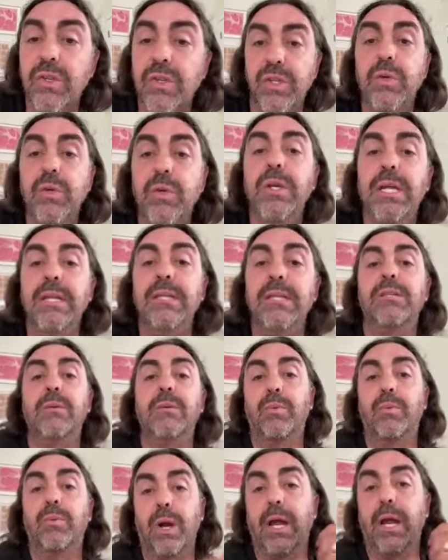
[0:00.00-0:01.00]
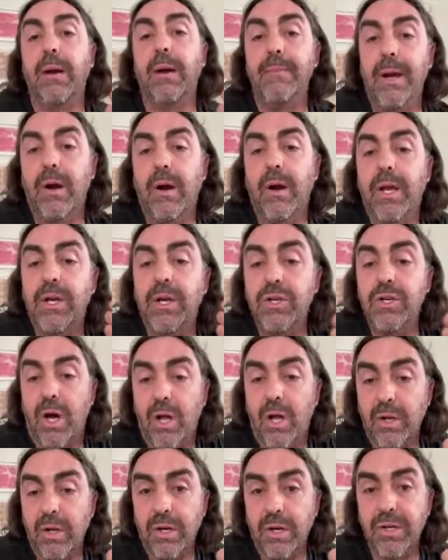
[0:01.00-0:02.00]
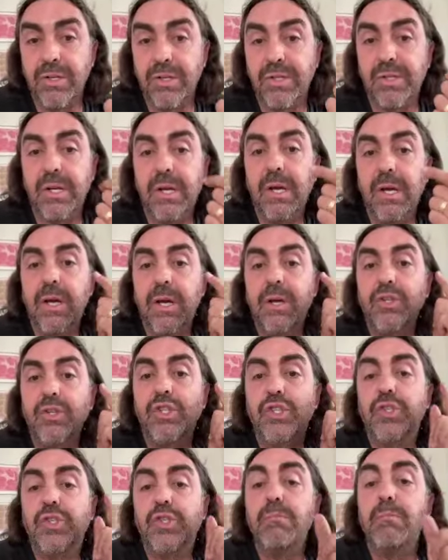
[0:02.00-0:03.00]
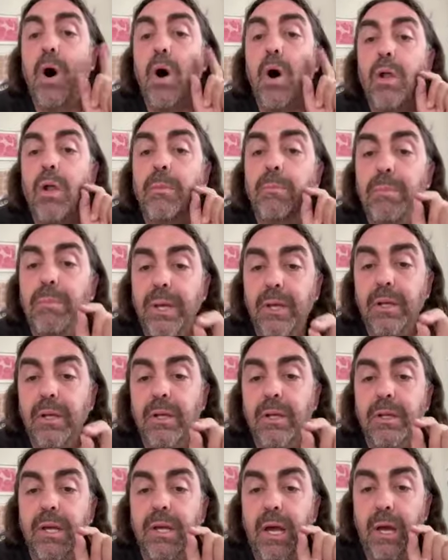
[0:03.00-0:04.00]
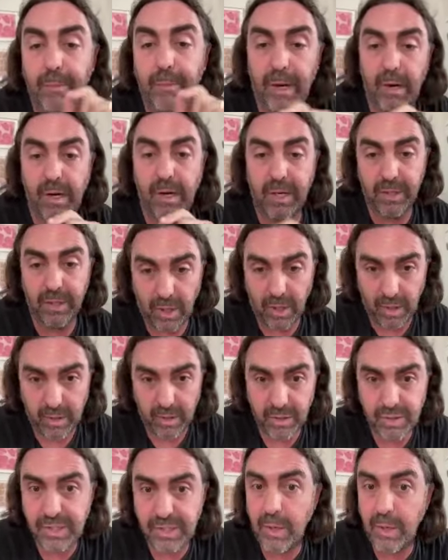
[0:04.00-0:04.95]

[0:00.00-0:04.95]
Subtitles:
So you need to bring American dollars, small billed American dollars.